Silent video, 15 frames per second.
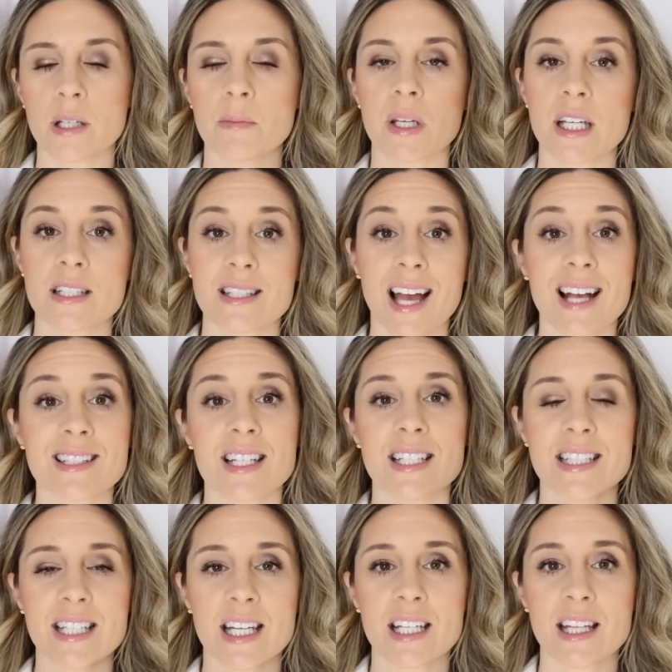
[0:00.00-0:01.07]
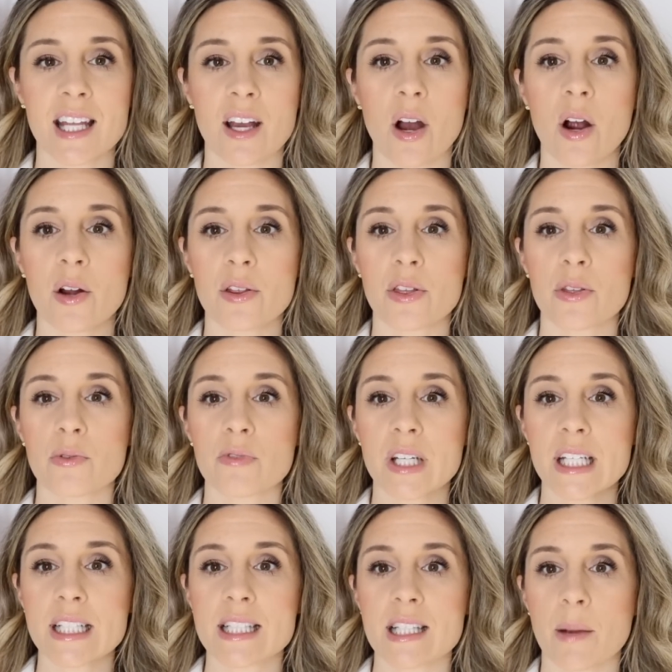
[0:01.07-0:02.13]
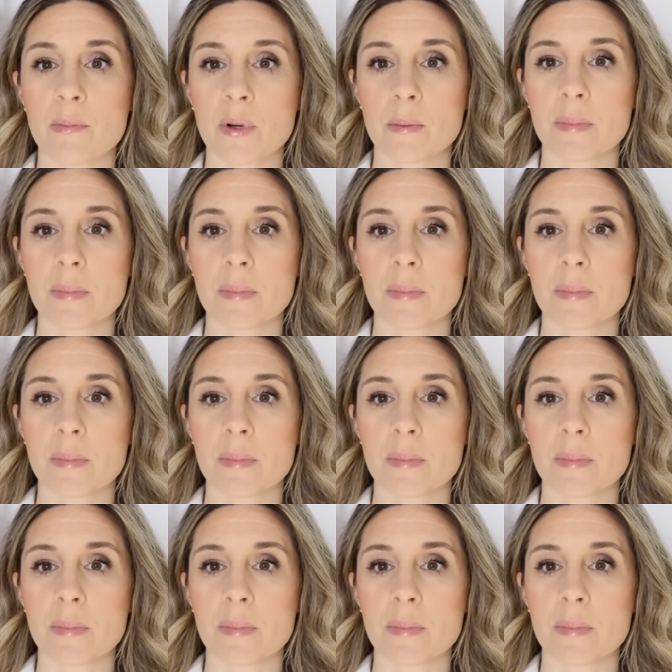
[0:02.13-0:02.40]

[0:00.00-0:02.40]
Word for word: because, as I stated, they are three separate